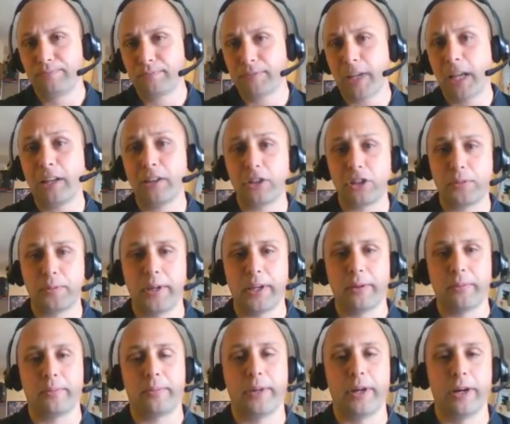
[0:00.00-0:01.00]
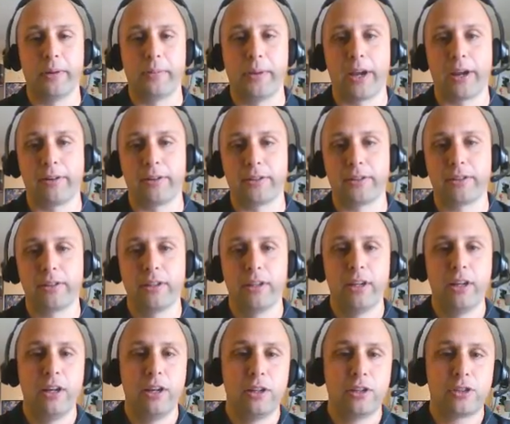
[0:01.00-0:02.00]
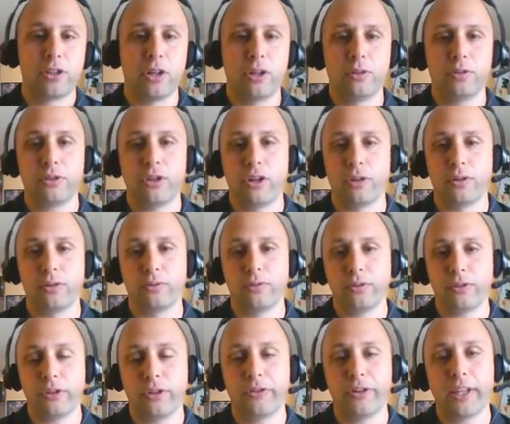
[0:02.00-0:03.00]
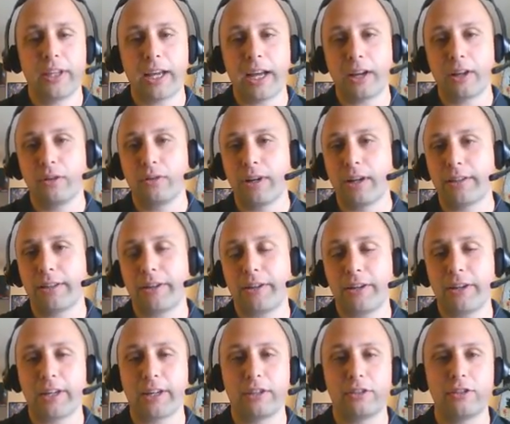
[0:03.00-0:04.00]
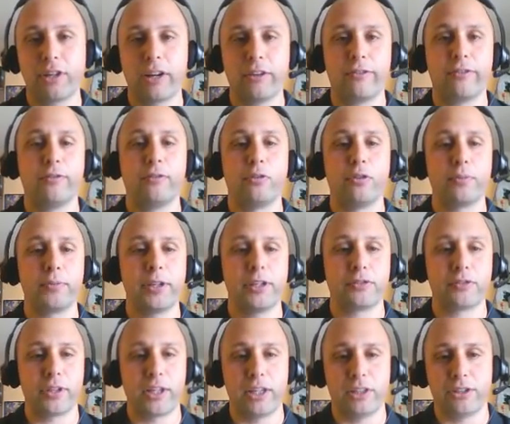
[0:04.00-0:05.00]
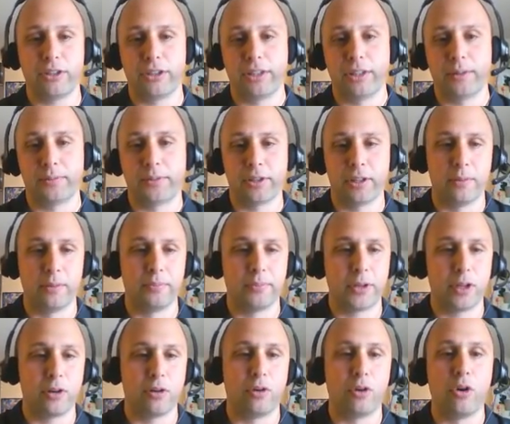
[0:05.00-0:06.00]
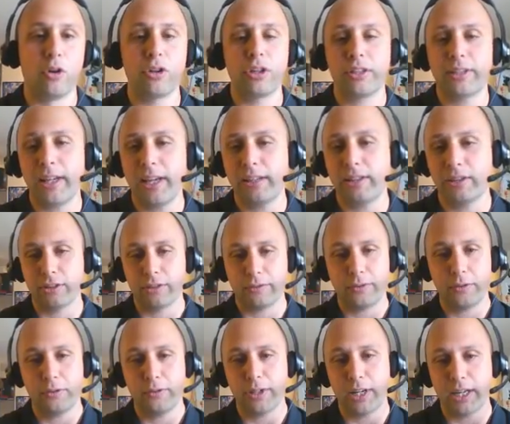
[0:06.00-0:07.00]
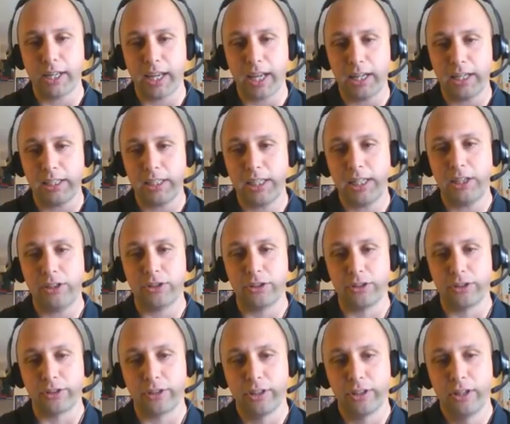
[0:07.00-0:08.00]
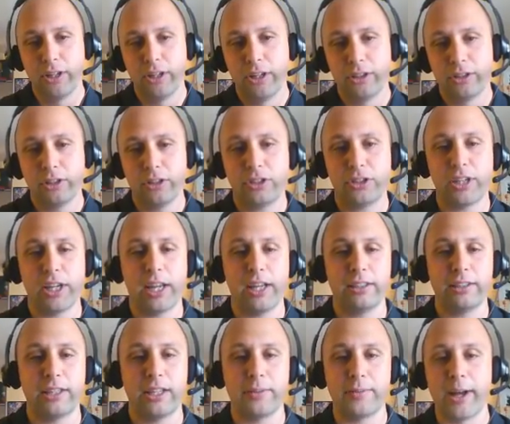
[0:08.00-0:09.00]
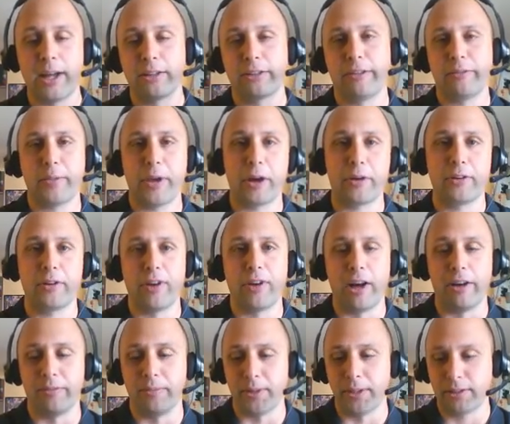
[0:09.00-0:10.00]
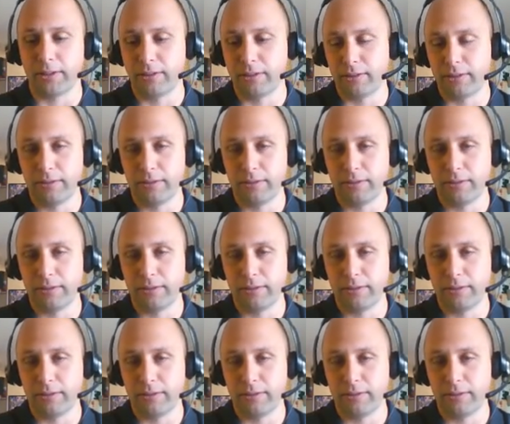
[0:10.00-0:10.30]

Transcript: English speaking parents. So, you really got to go out there and you got to try to form these relationships. All it takes few dedicated teachers to change the amount of parent involvement.